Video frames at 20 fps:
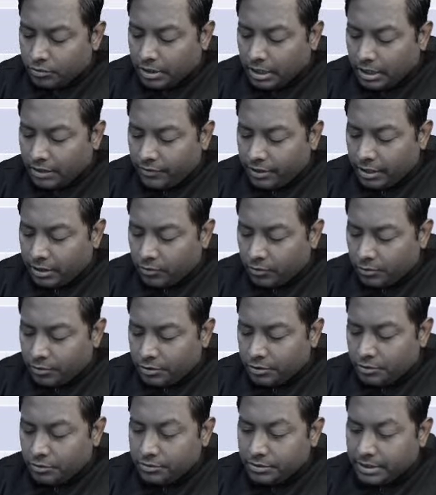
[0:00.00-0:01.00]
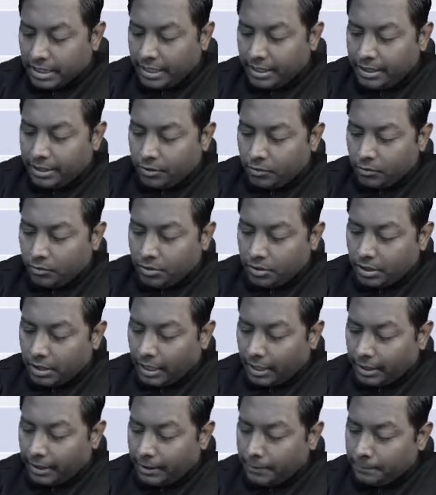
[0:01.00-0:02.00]
that we are going to use antidote
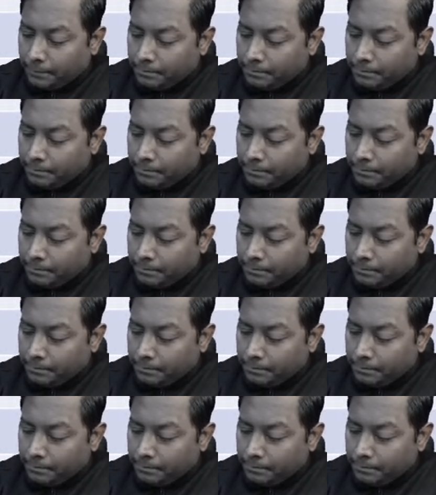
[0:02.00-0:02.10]
like